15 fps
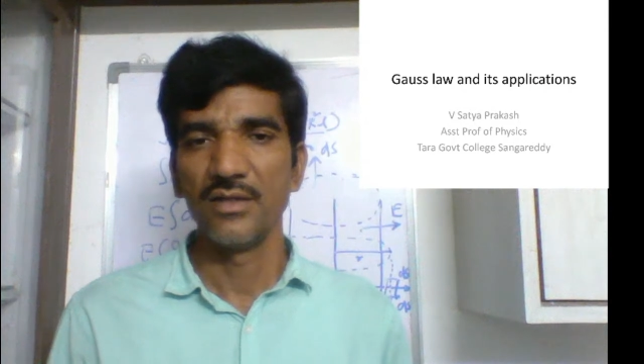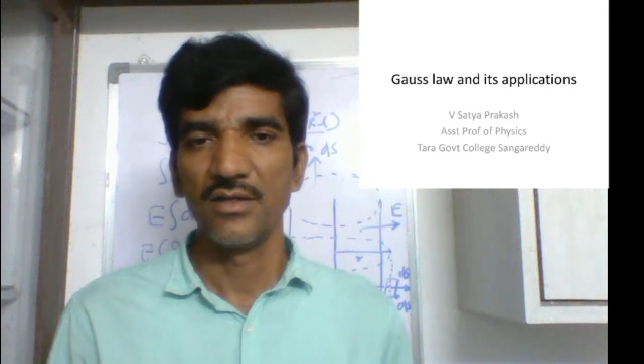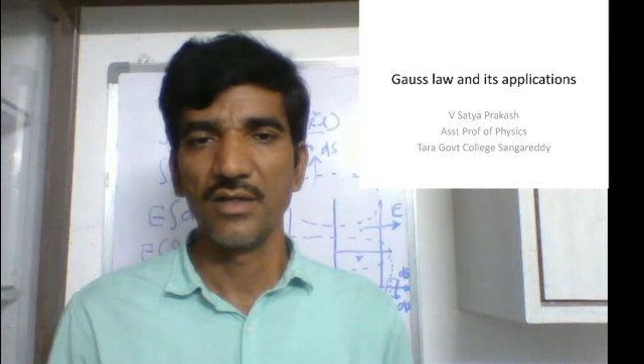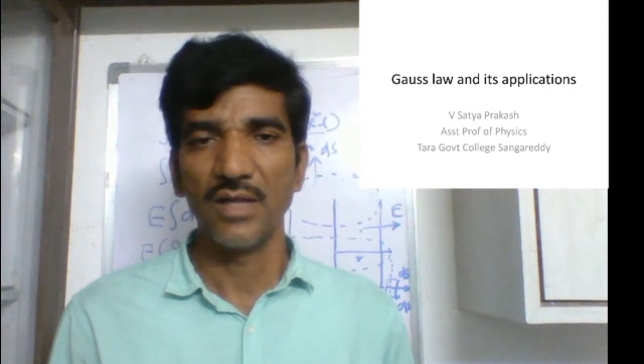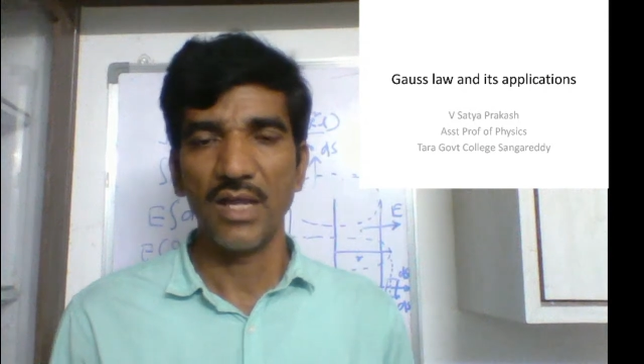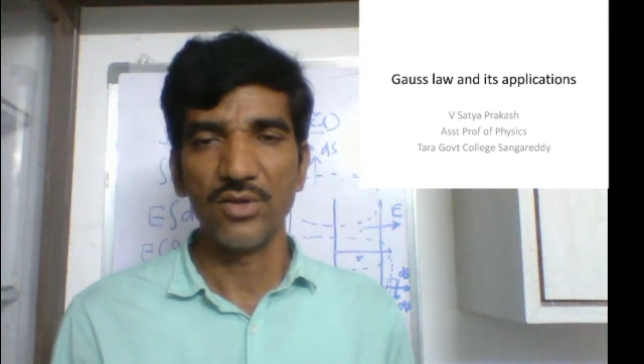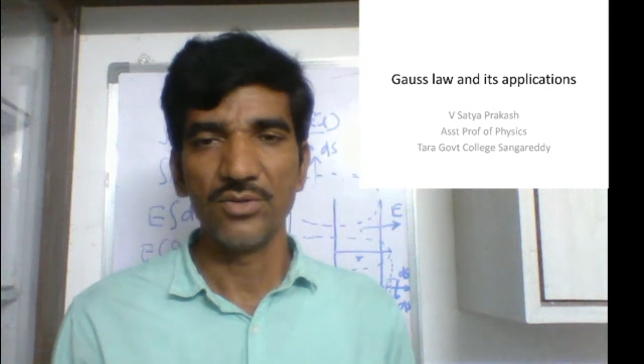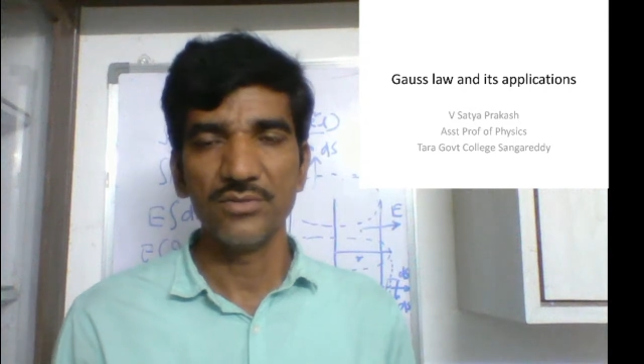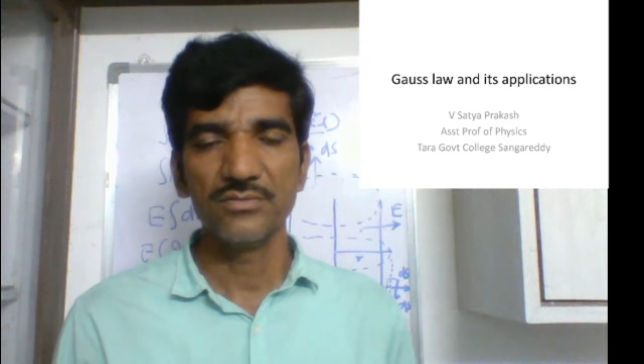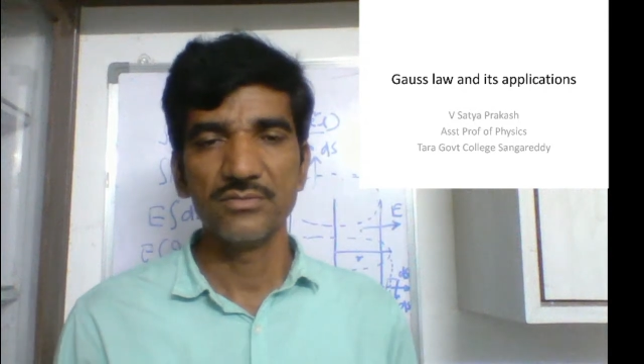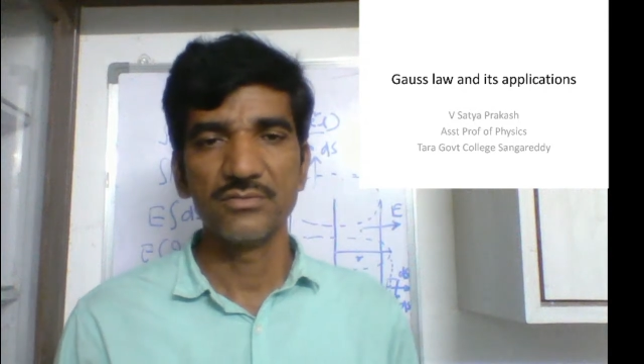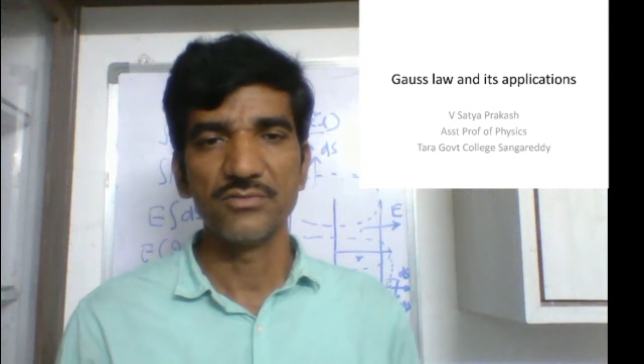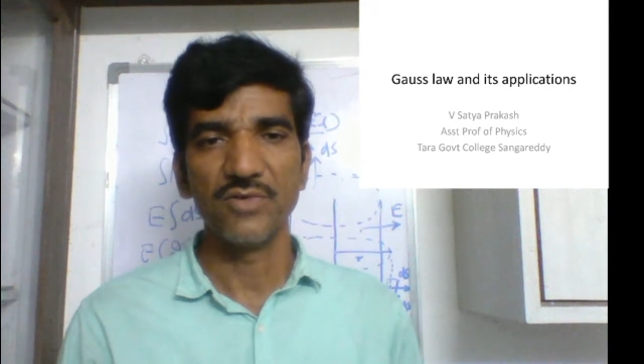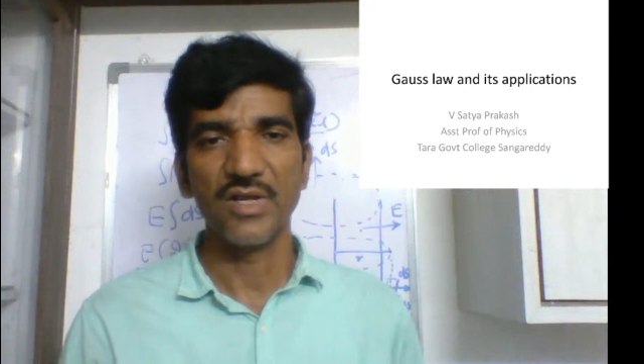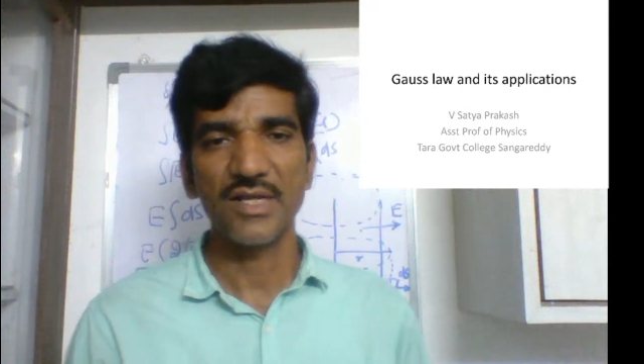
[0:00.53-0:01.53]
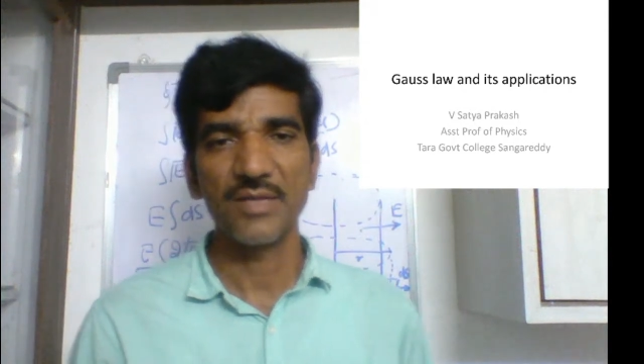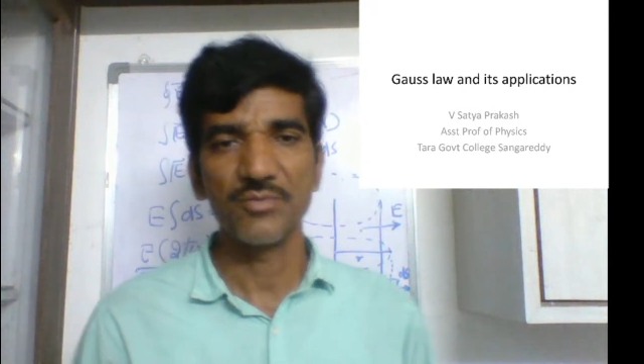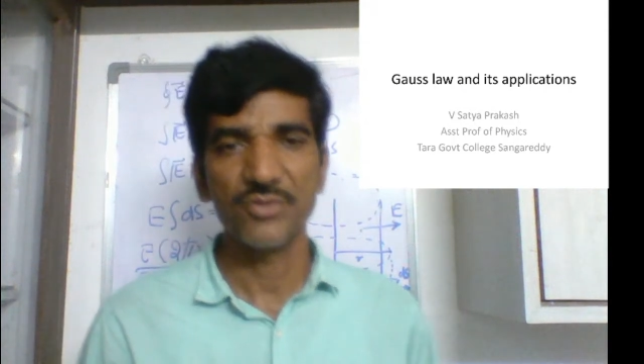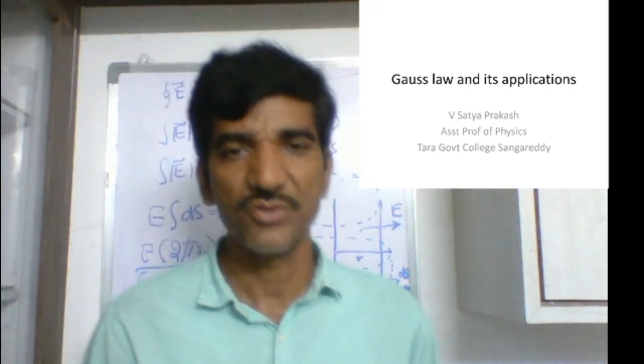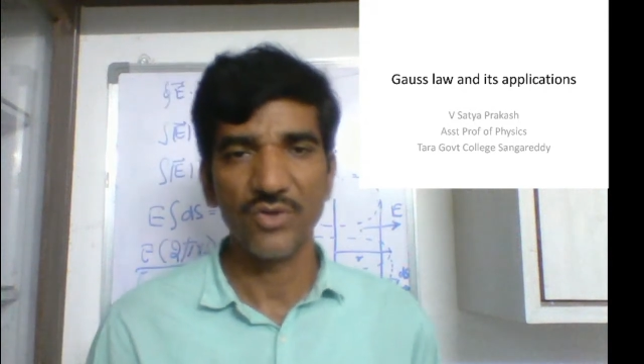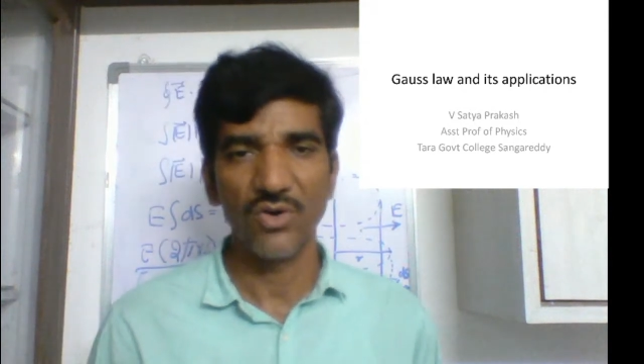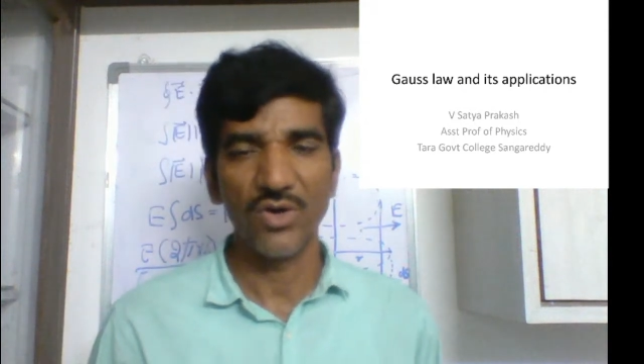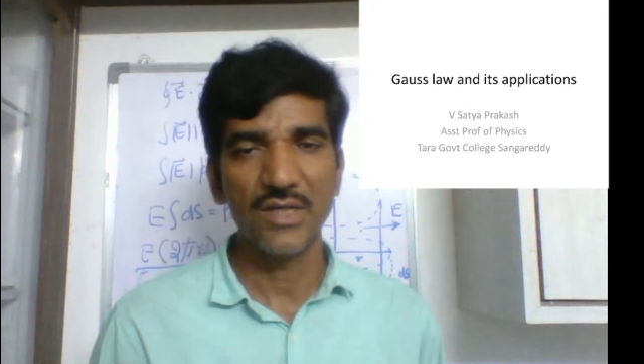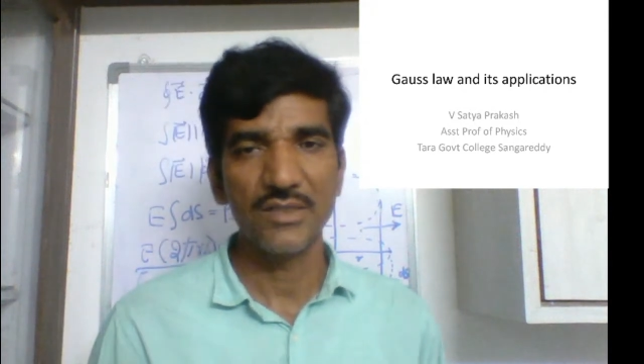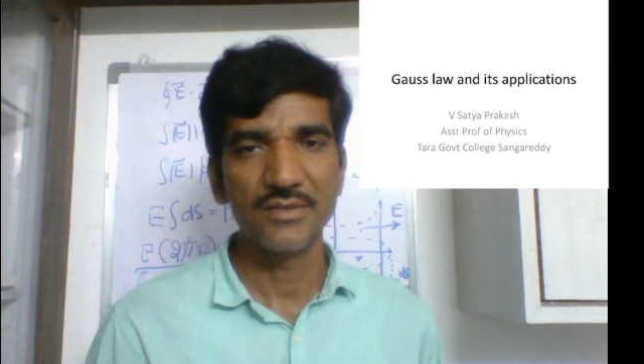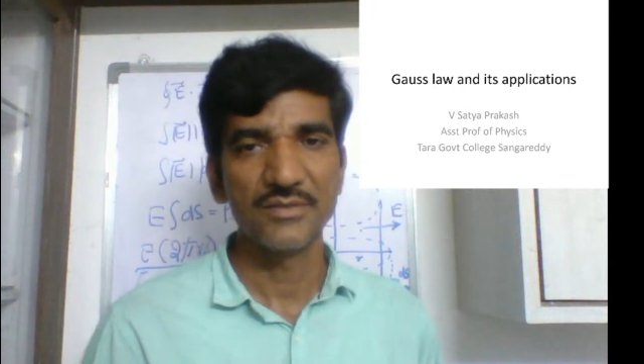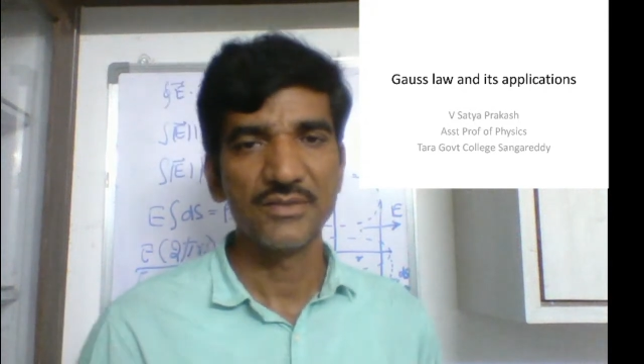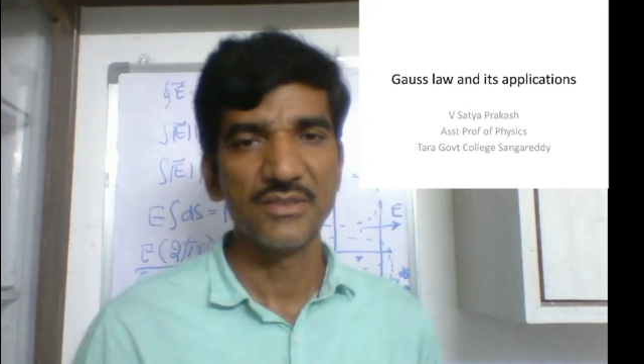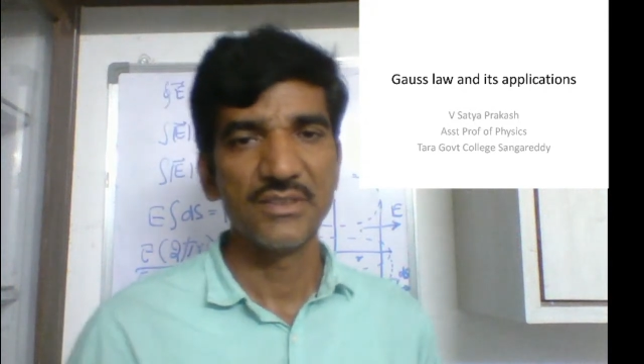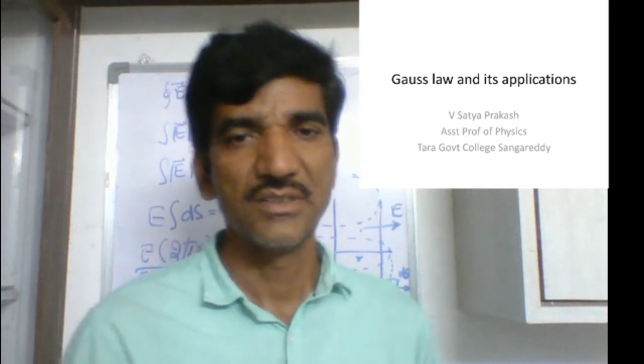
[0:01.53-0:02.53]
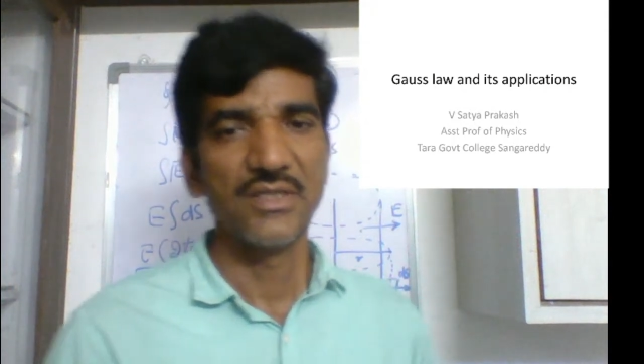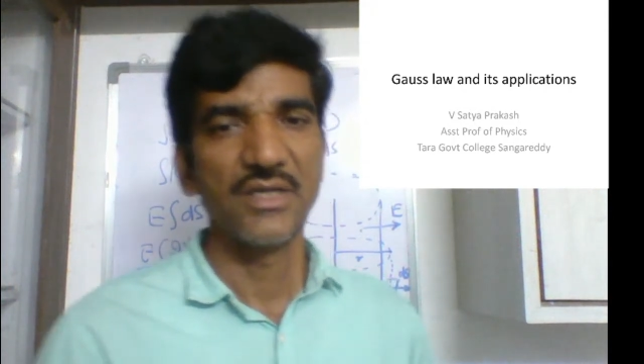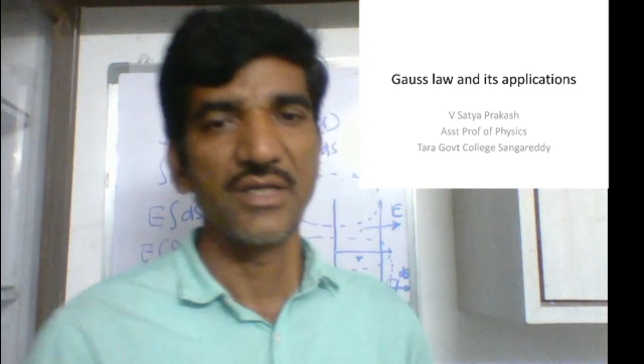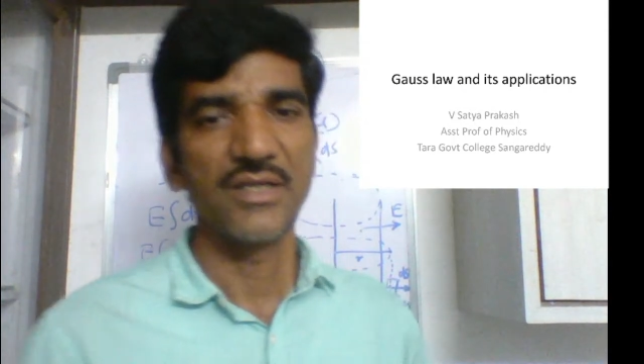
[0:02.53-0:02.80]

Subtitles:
Hello, welcome to all. In